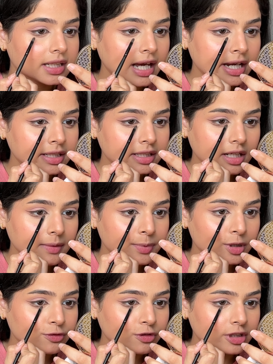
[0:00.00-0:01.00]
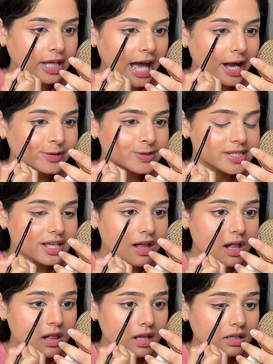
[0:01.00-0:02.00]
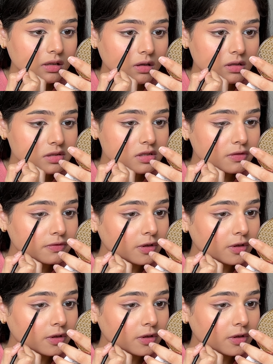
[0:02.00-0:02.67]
line there for the eyeshadow and also